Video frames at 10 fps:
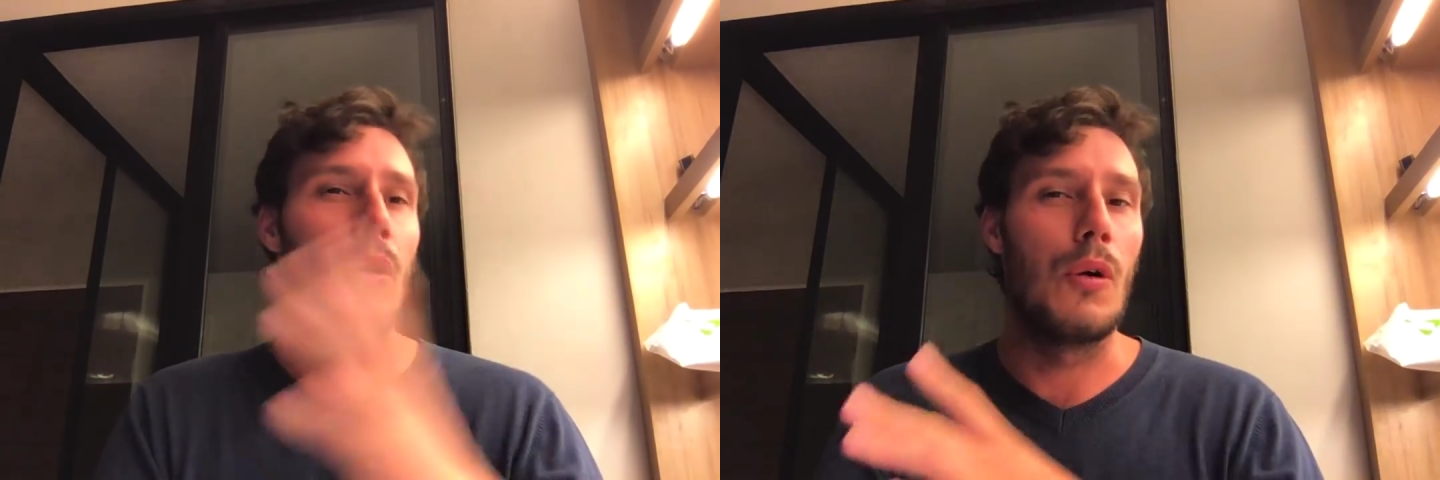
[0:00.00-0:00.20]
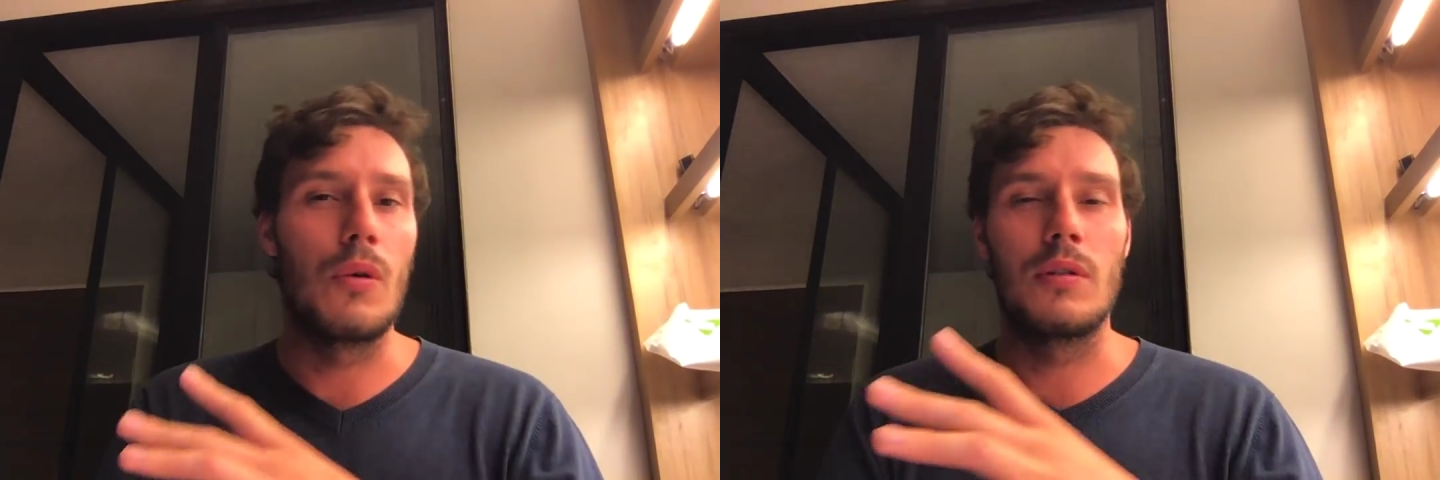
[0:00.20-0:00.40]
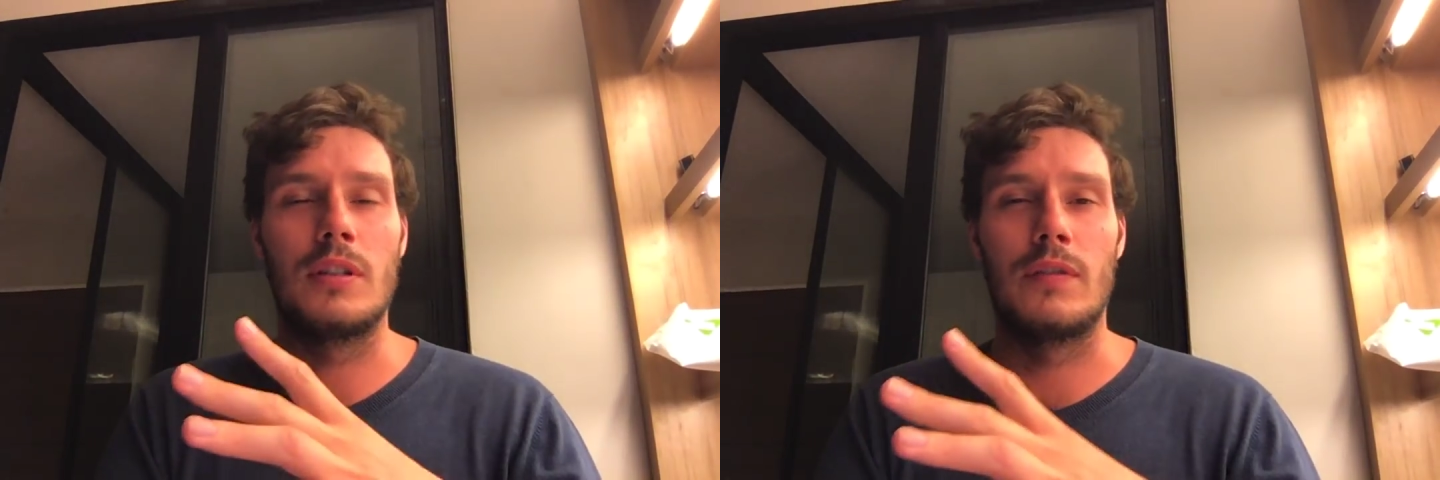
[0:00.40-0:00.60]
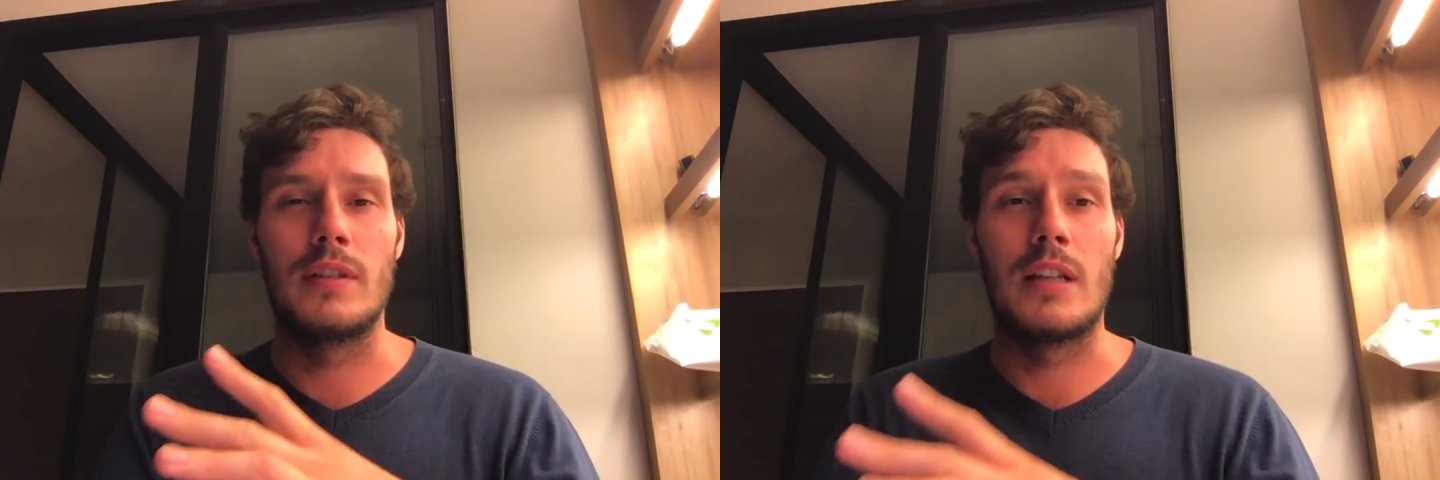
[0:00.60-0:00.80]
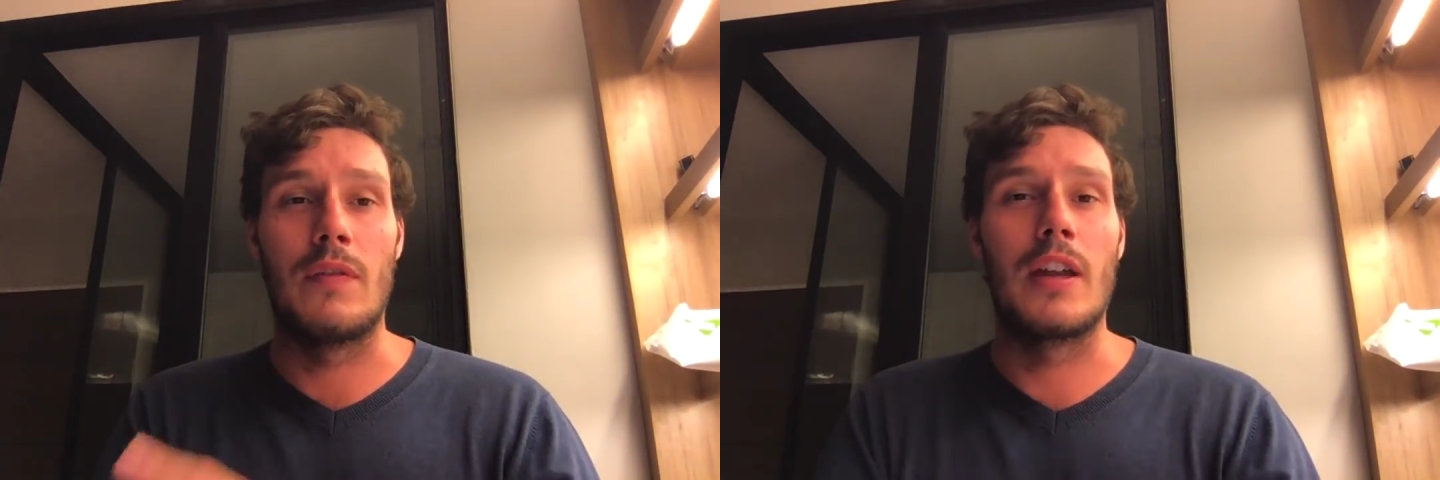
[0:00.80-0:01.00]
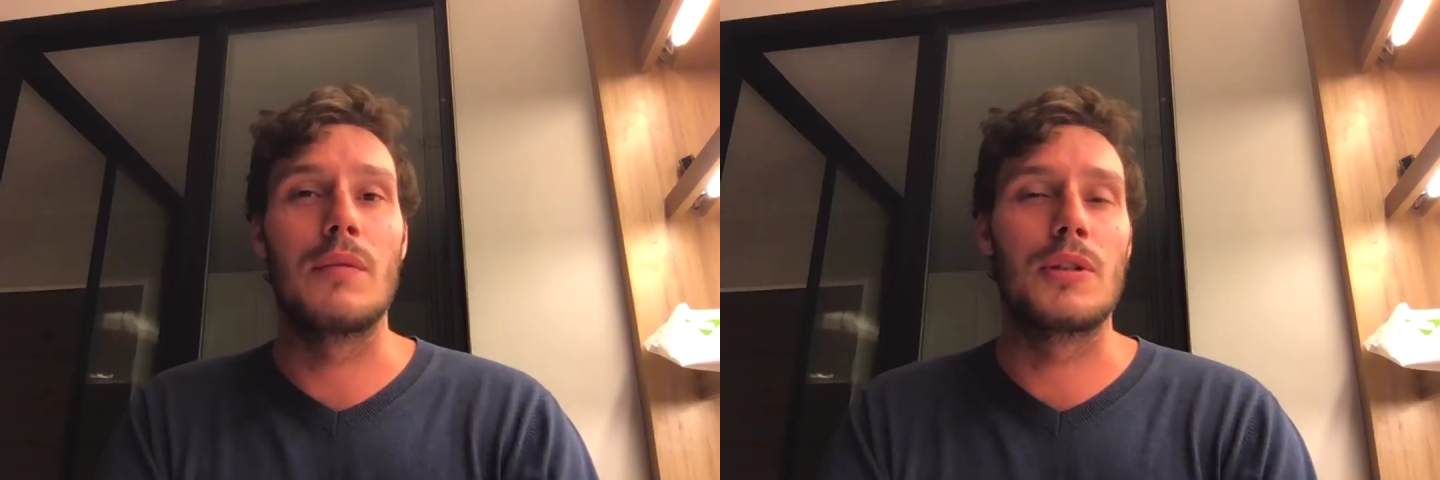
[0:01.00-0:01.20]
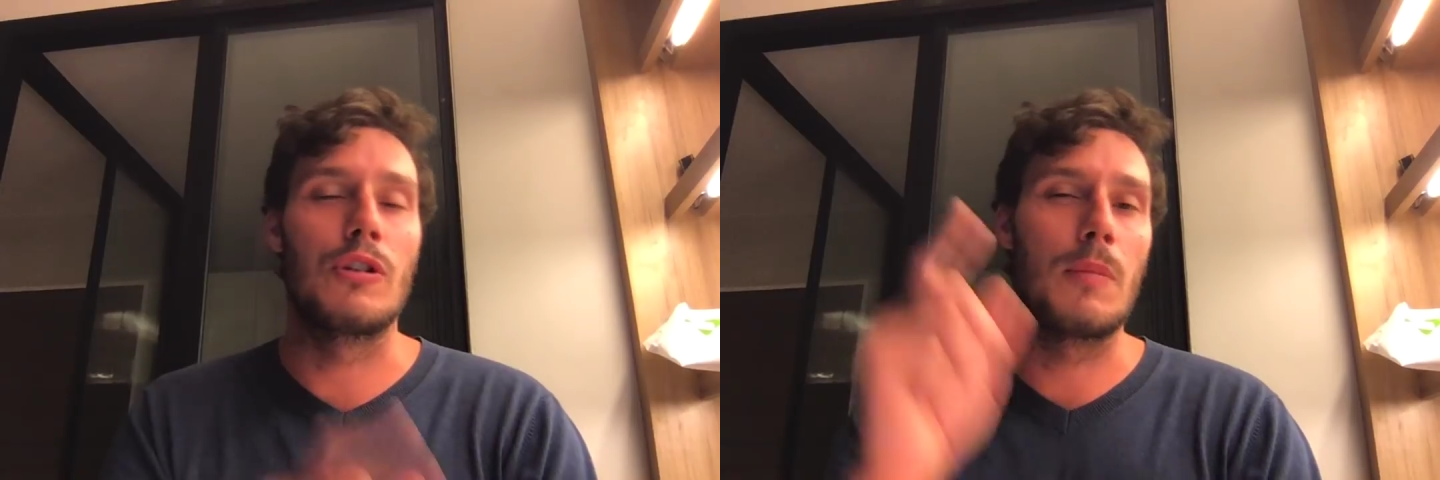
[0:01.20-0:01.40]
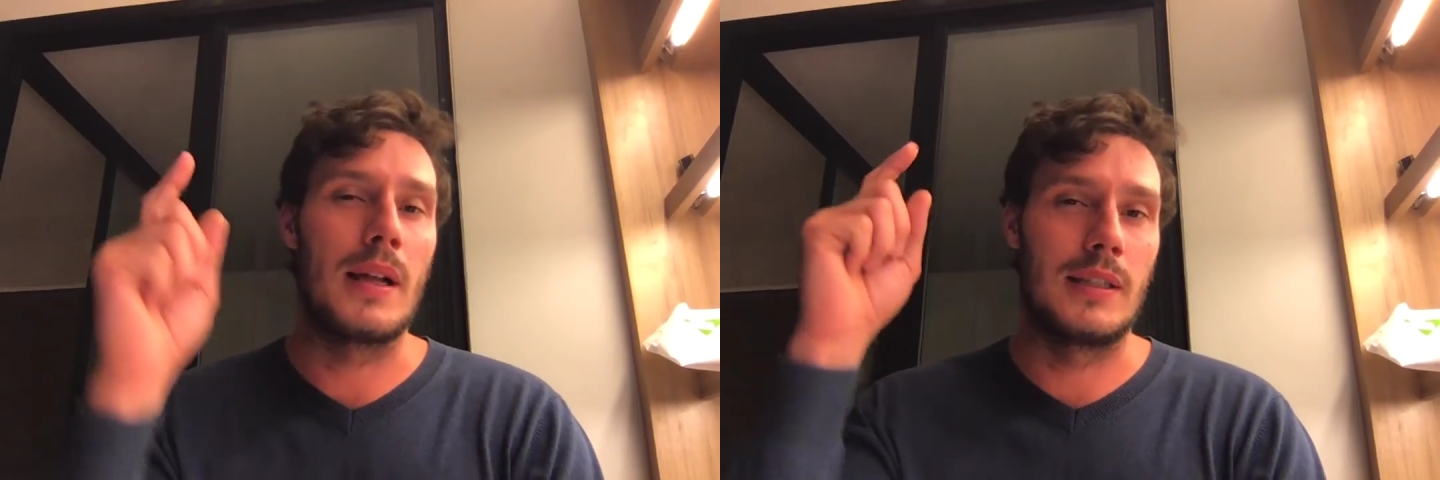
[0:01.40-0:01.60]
all this different stuff, and it was all about